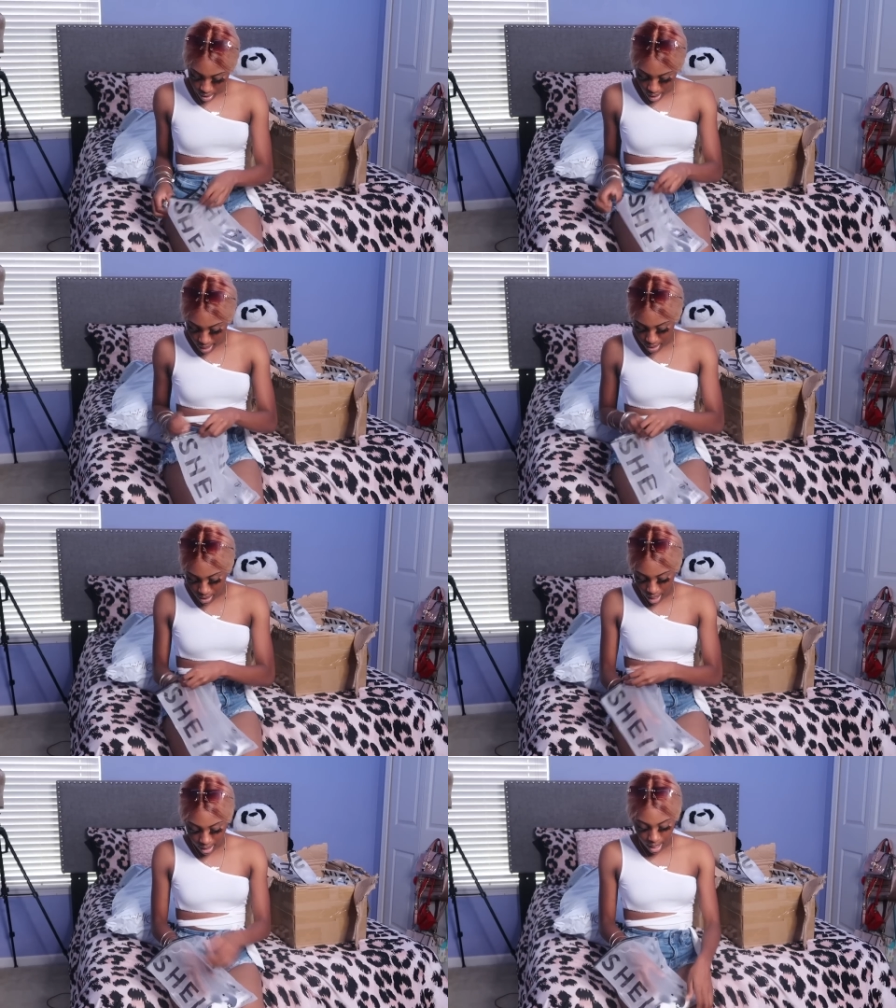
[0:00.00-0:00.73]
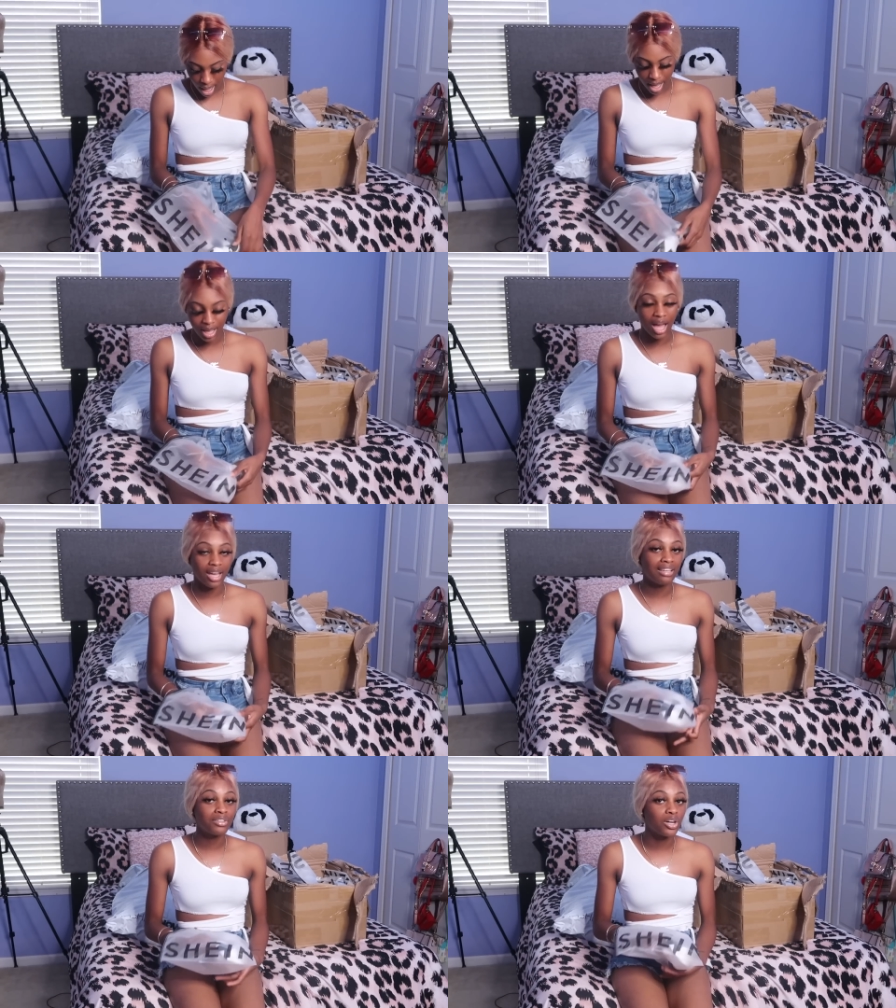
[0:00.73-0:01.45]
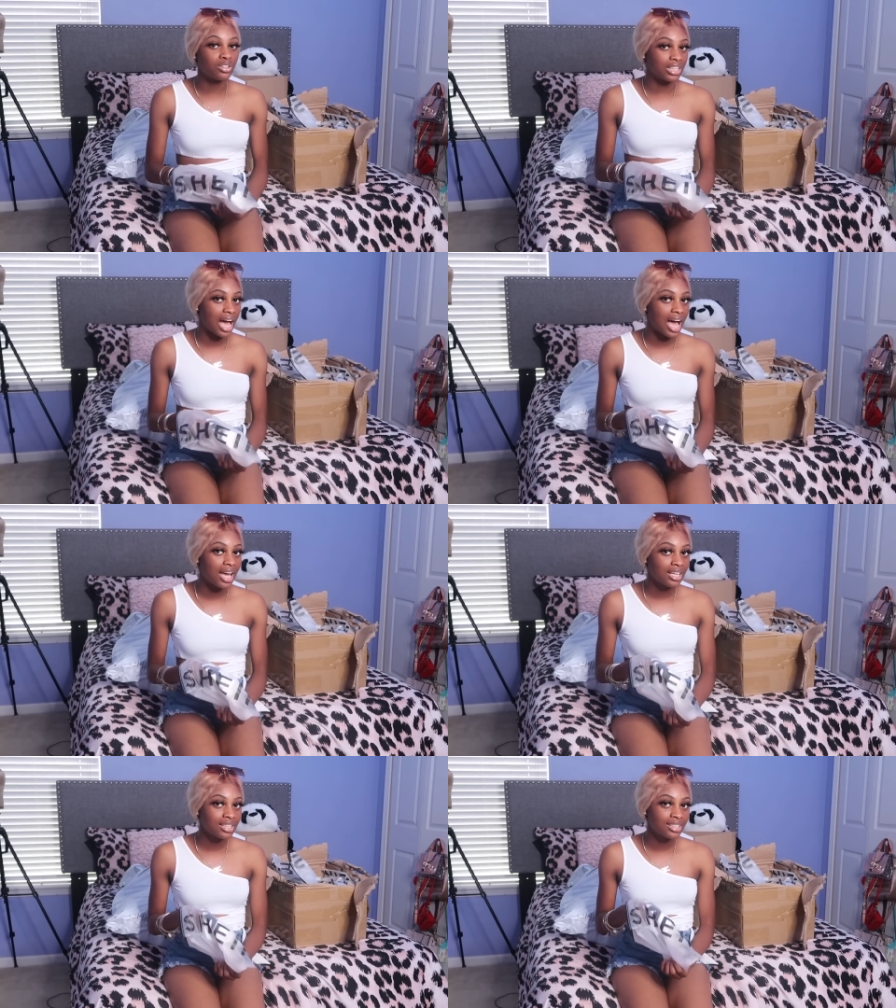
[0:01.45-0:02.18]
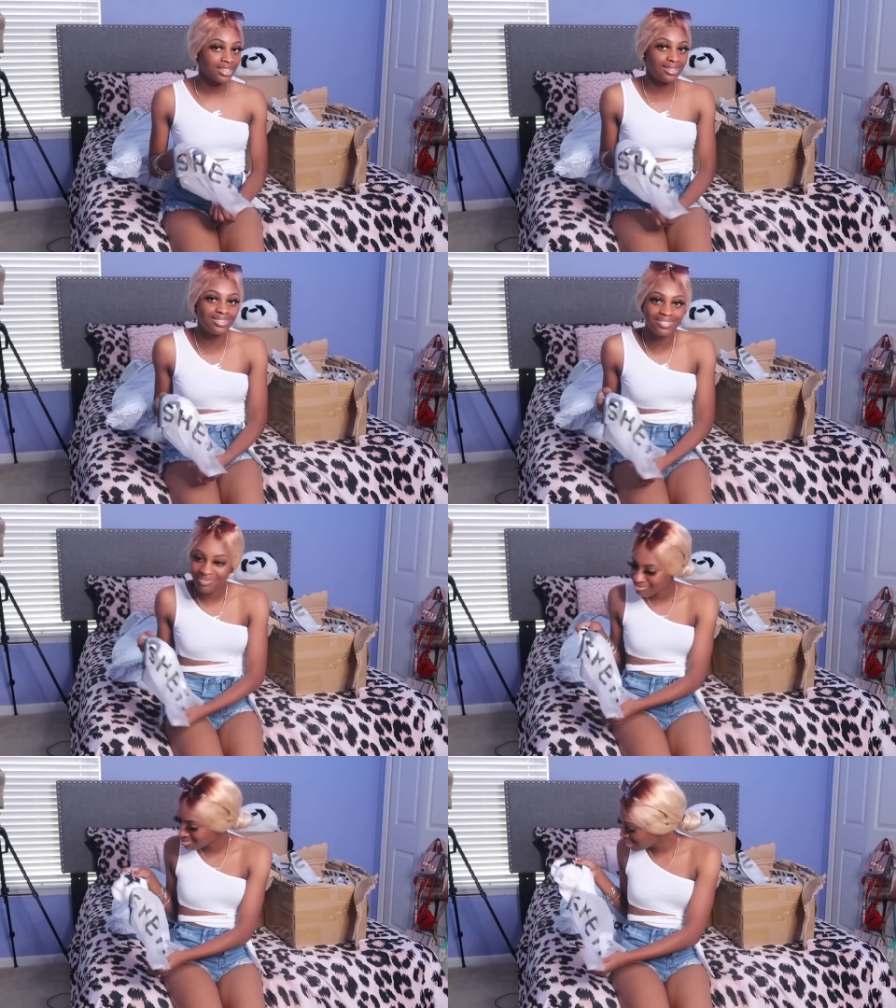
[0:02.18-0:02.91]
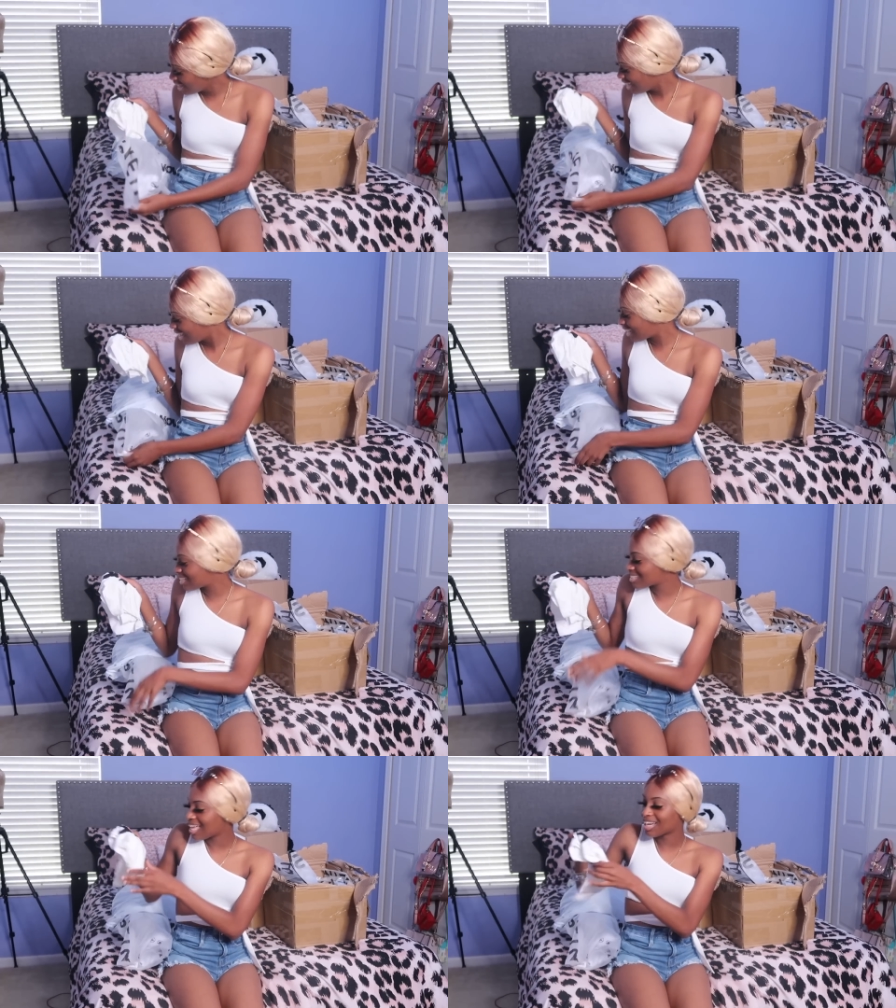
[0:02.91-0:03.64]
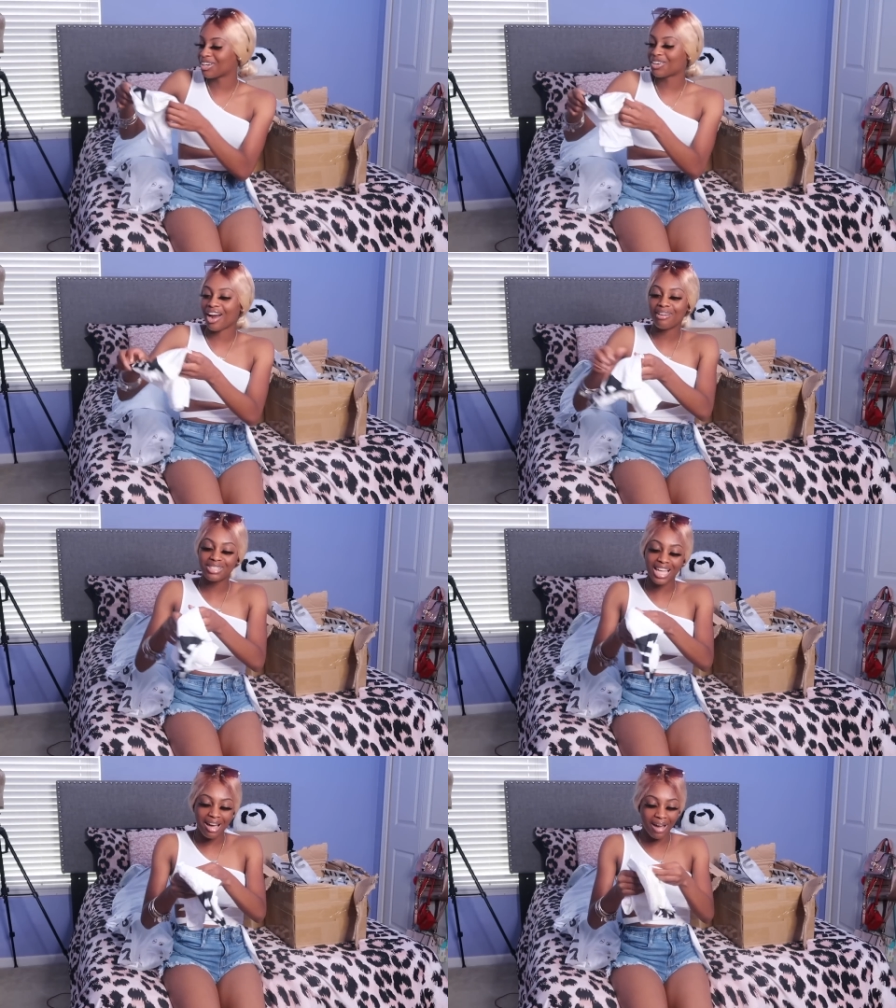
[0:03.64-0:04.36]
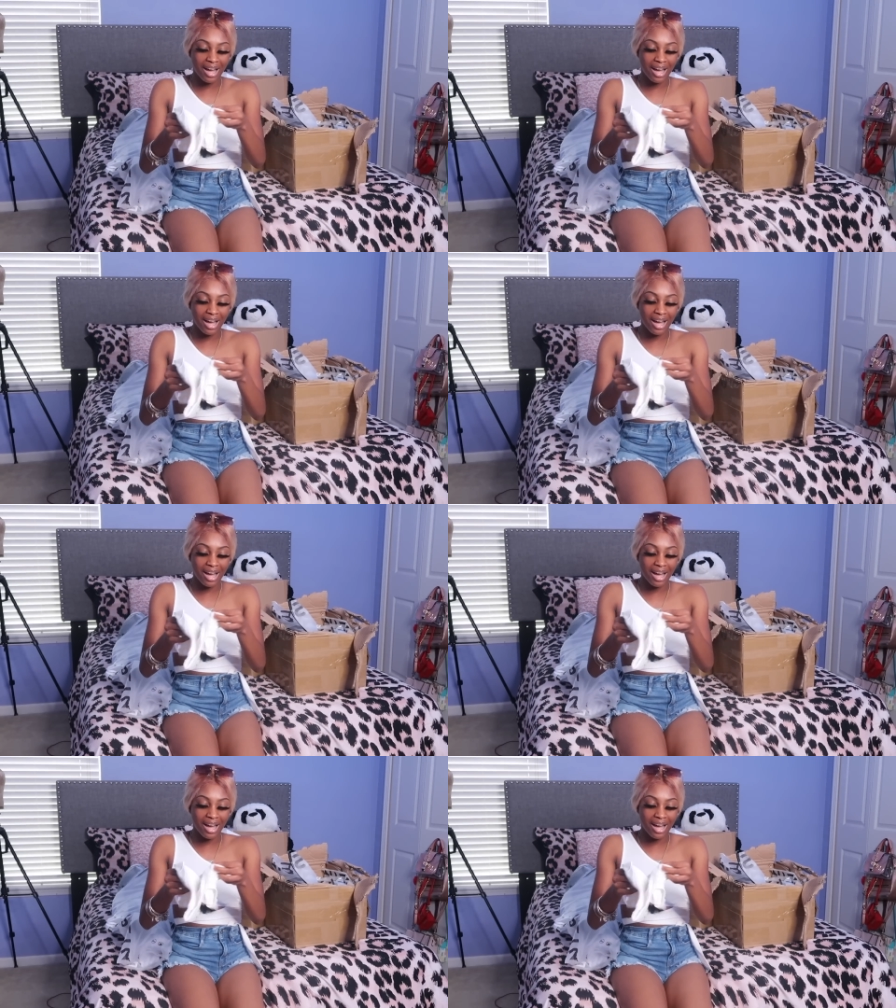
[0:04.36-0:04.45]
Next, I got, I ain't even gonna lie, it's like a crop top.